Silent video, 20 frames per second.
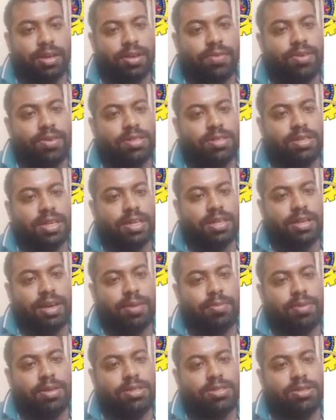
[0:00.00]
which can
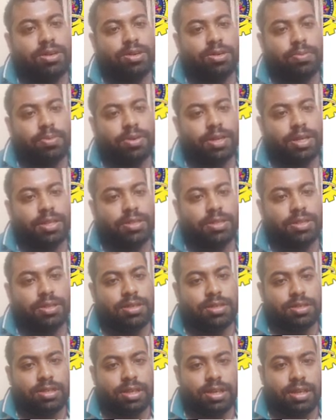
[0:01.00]
damage your reputation,
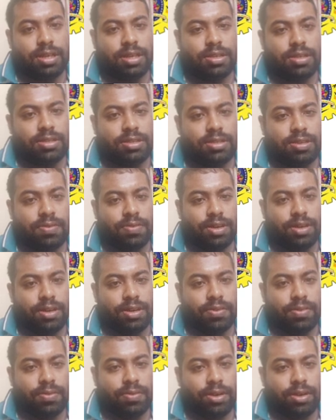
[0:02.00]
resulting in severe